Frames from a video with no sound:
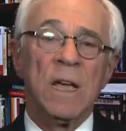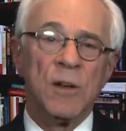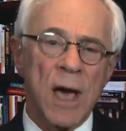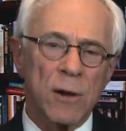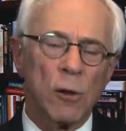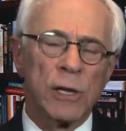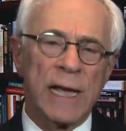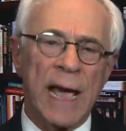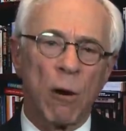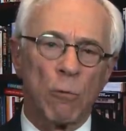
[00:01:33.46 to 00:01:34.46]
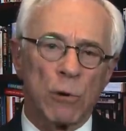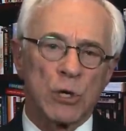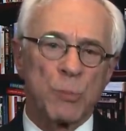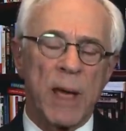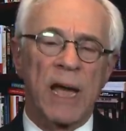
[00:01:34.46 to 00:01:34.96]
not only our
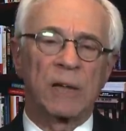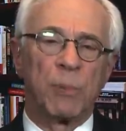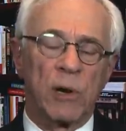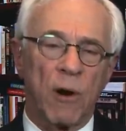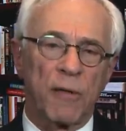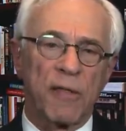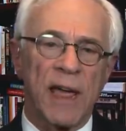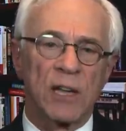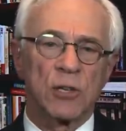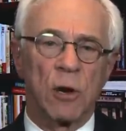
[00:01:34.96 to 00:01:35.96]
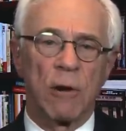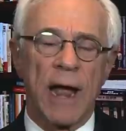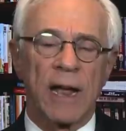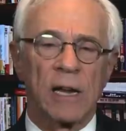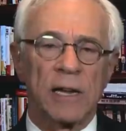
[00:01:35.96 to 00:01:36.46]
respect, but our thanks and our
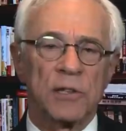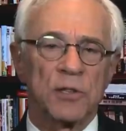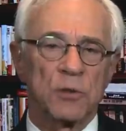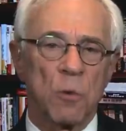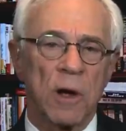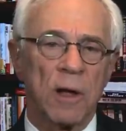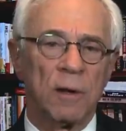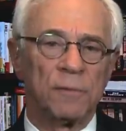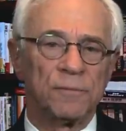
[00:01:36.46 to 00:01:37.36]
accolades as well.